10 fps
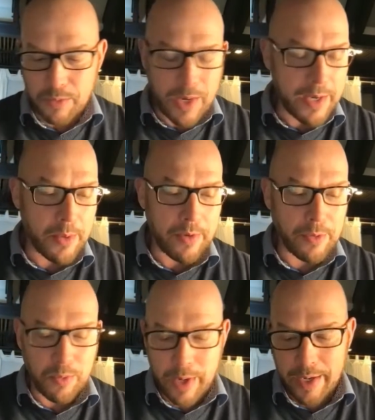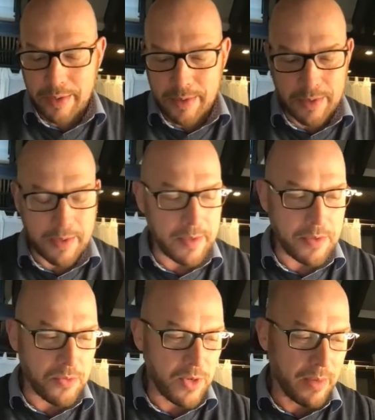Why do we have to wait? It's
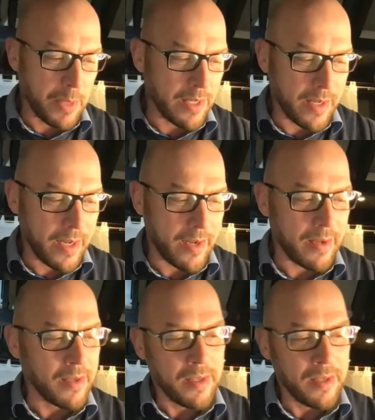ruining my day.